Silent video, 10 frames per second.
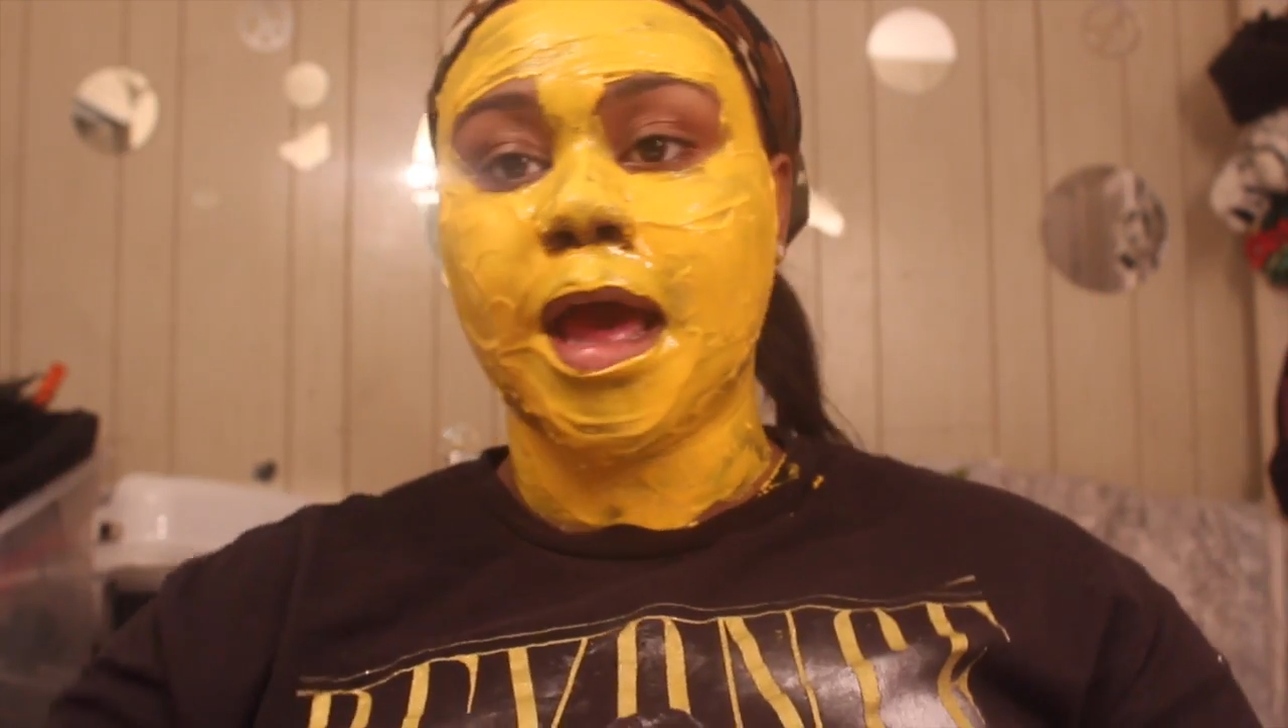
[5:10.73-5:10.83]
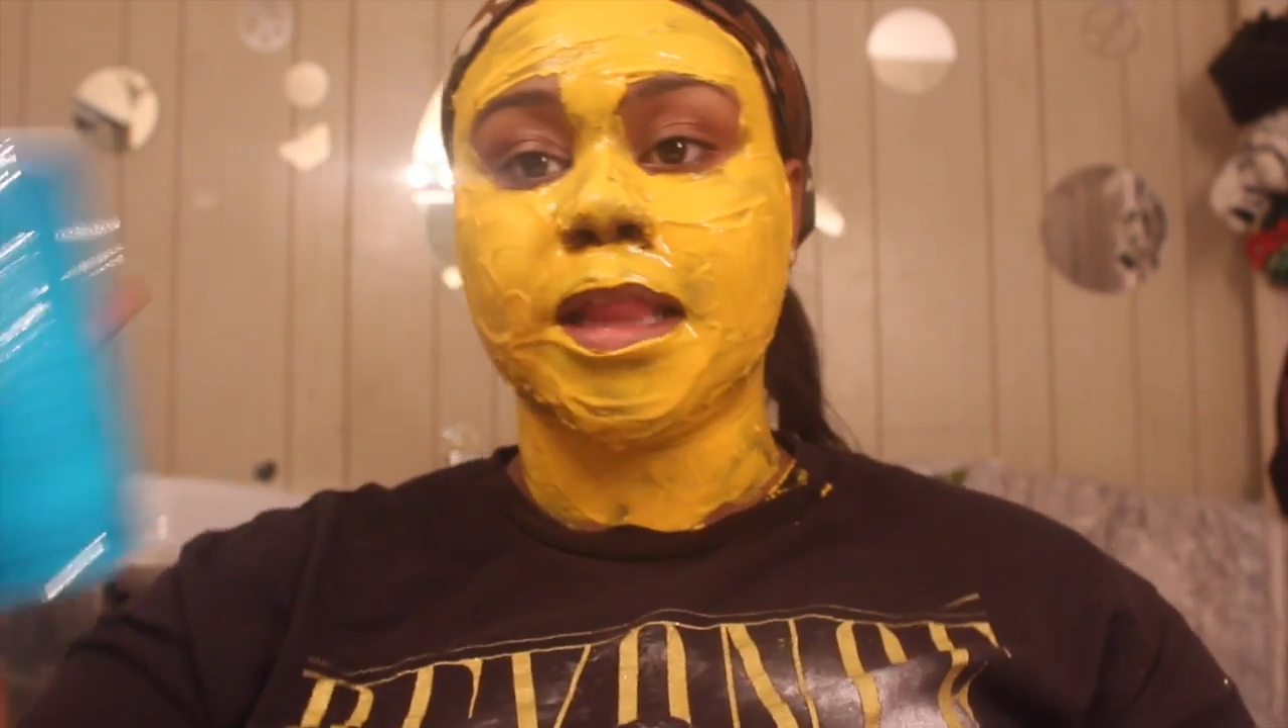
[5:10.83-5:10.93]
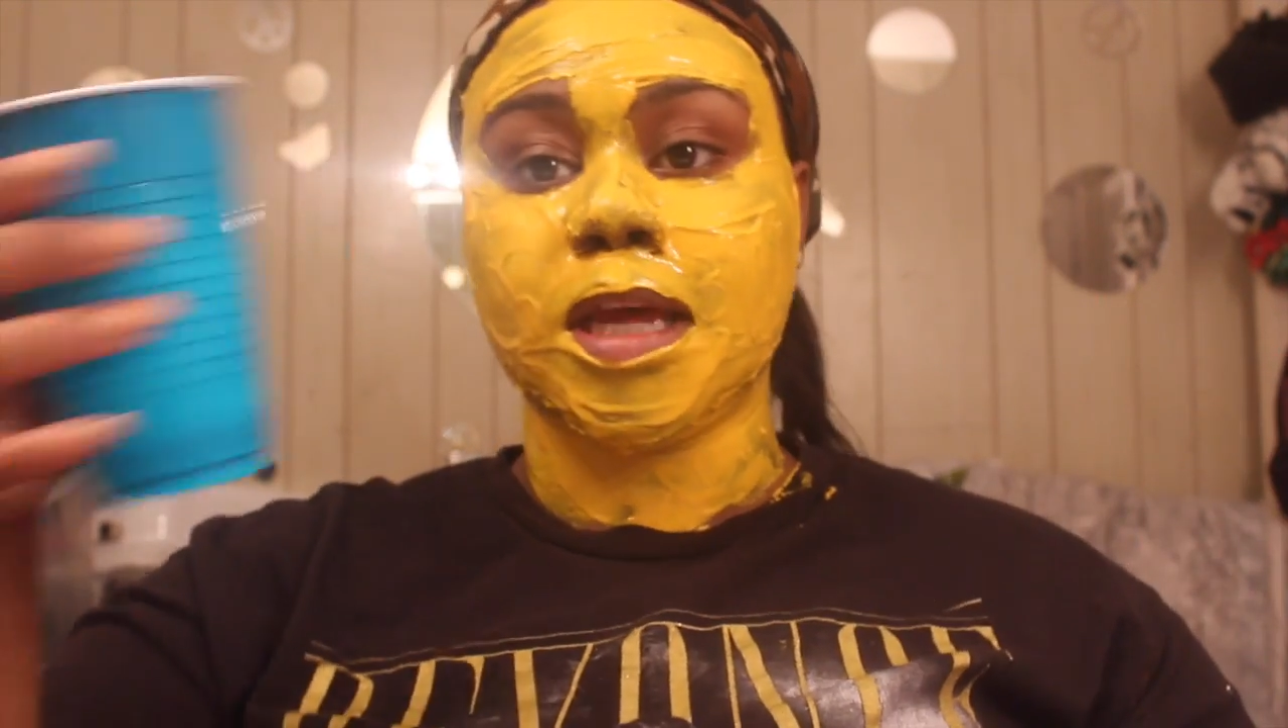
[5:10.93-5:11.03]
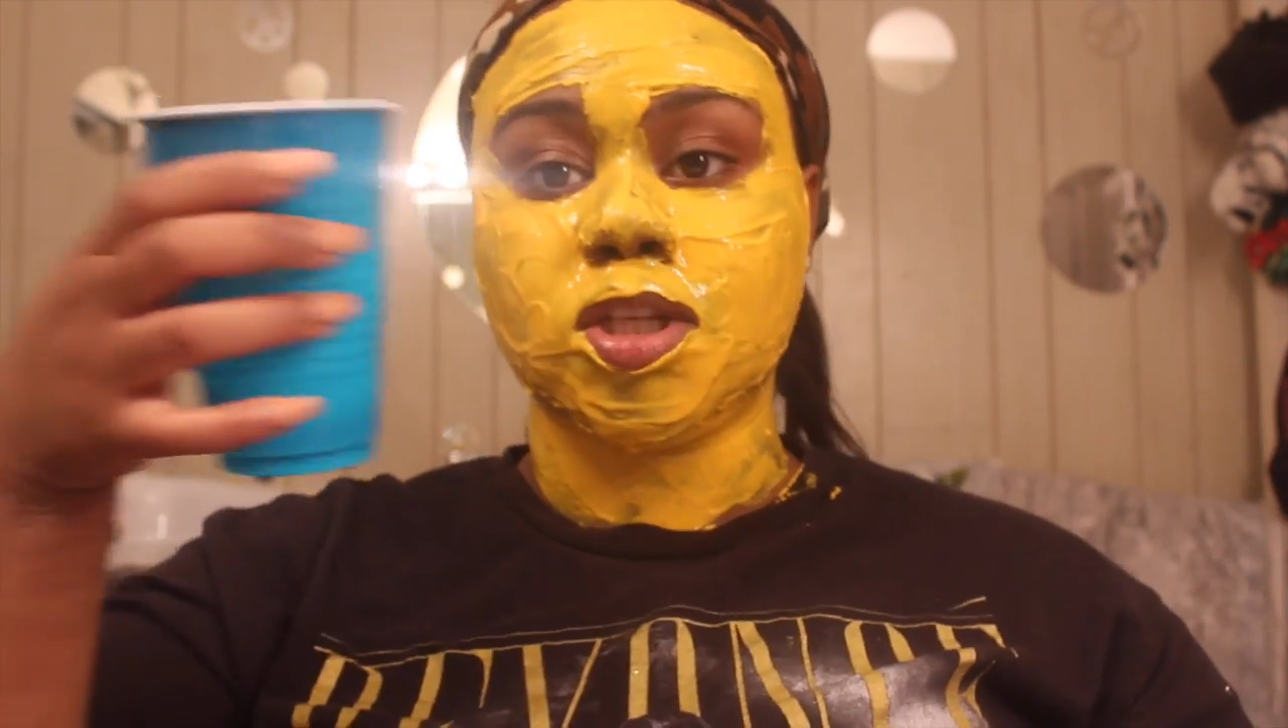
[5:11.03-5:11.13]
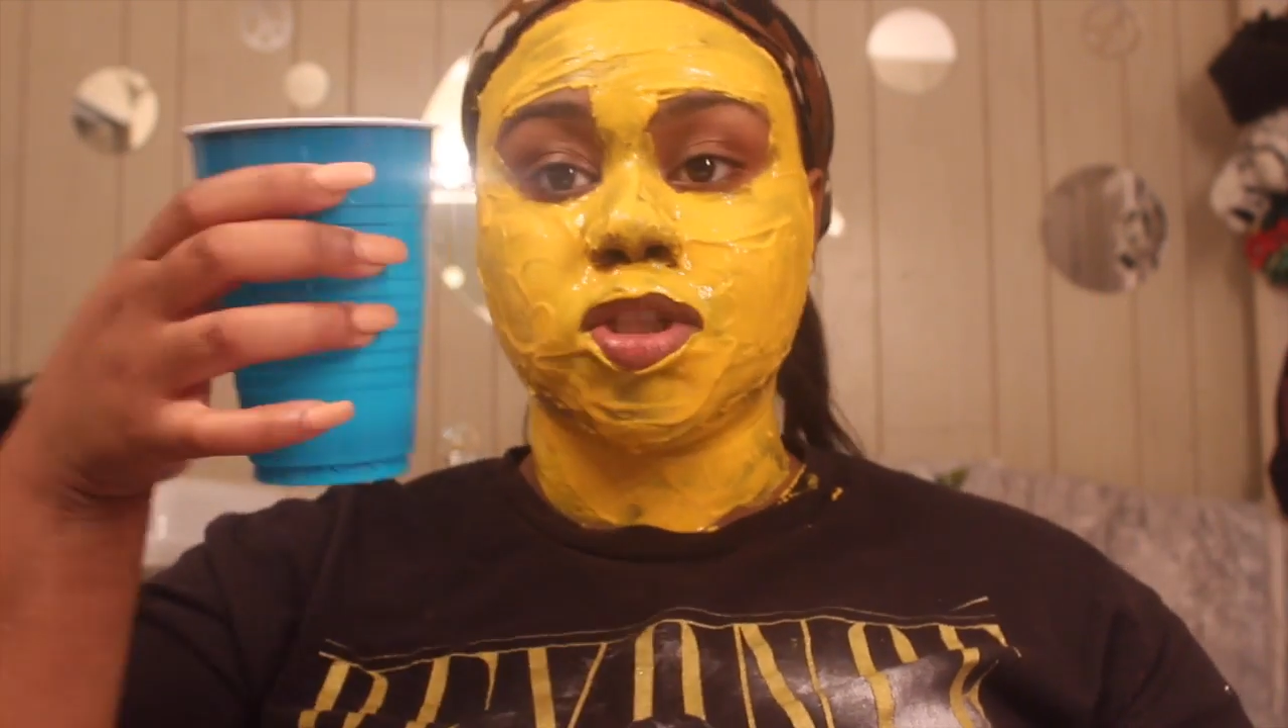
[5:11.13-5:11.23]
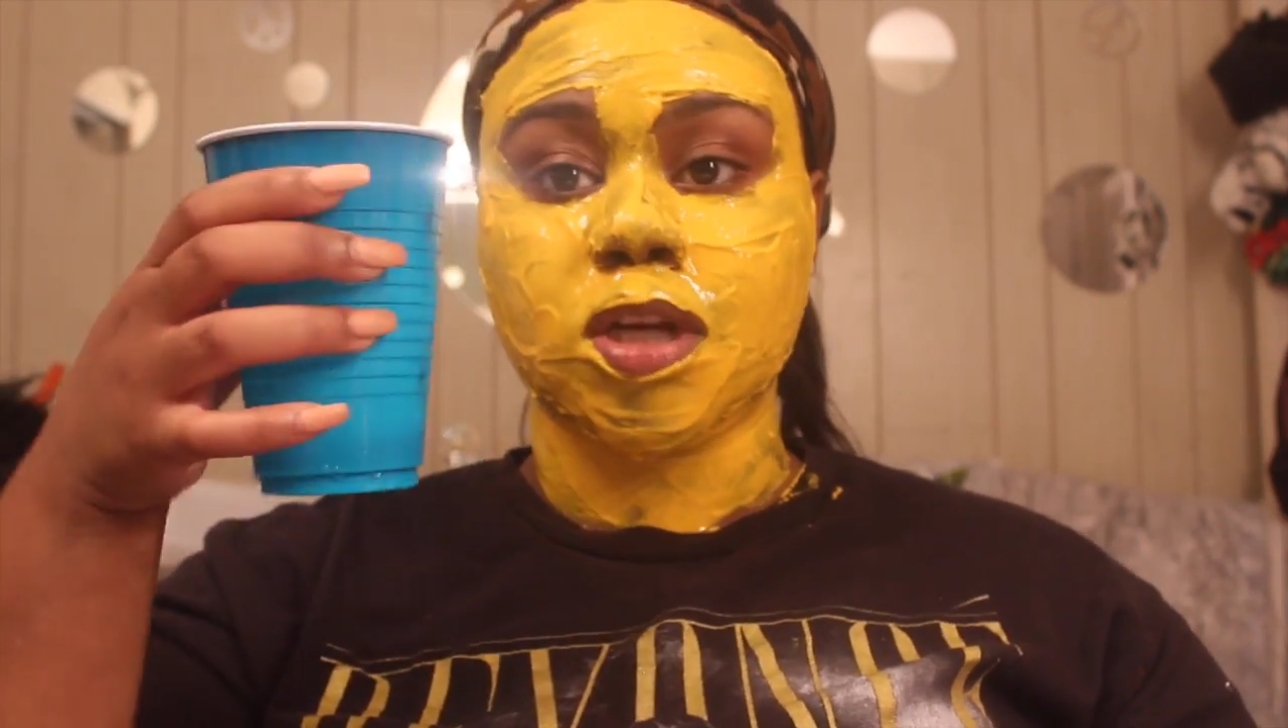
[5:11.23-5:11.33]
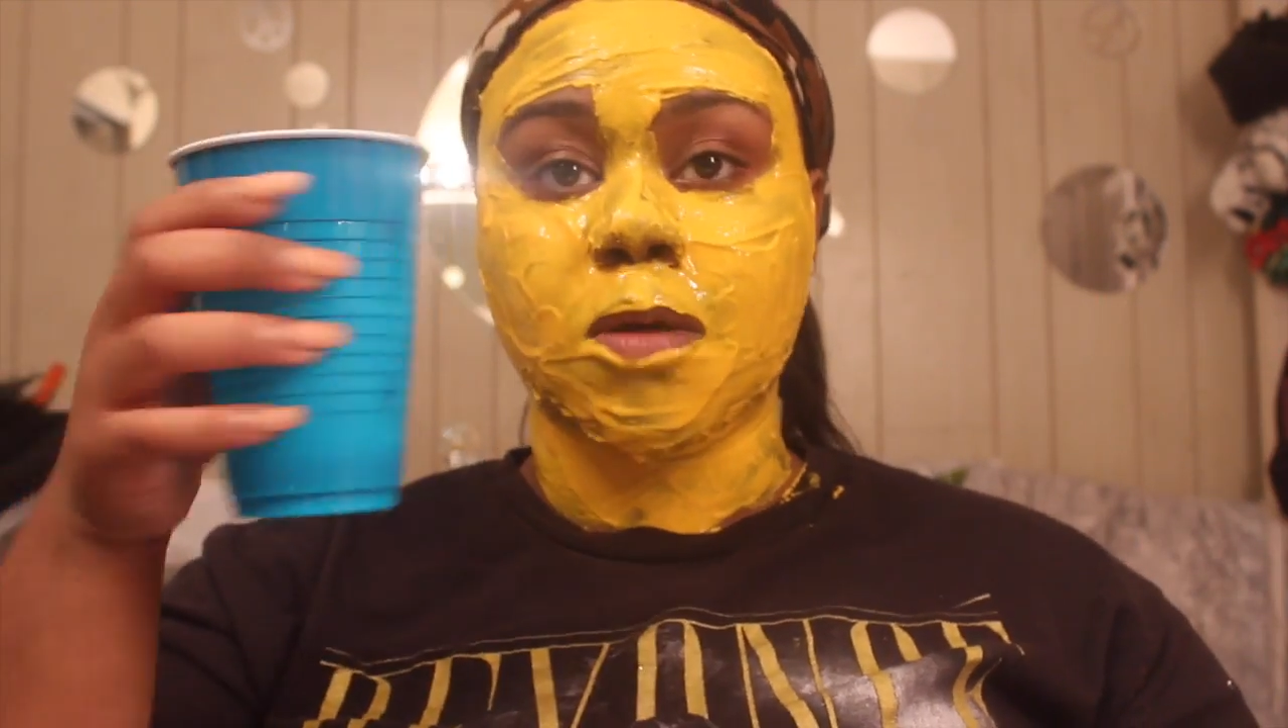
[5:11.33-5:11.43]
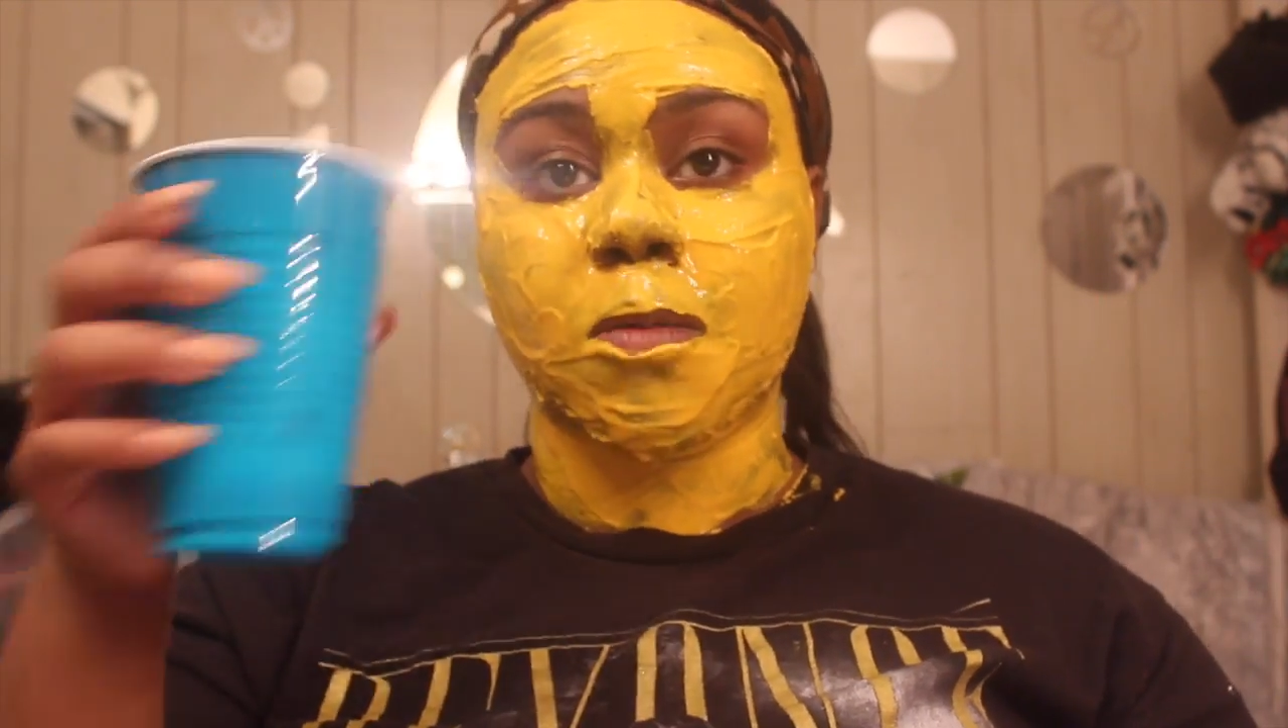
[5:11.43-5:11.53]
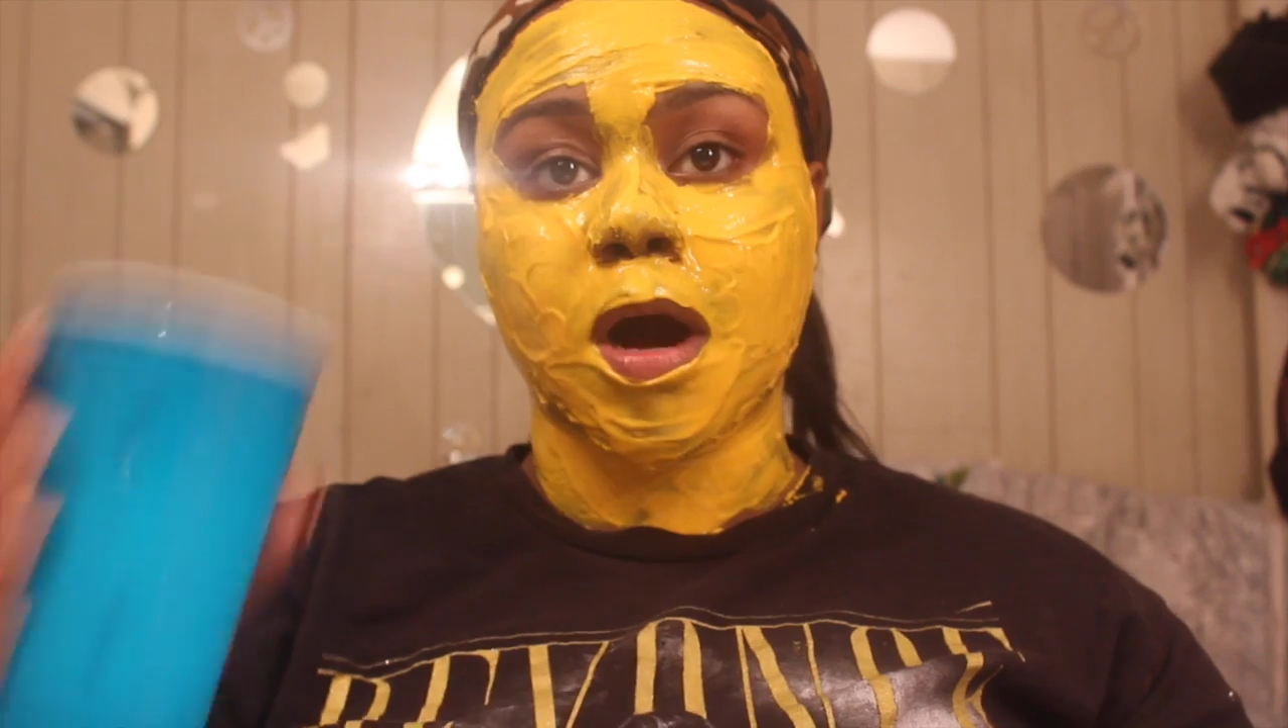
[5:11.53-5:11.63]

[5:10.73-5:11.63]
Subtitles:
and like drink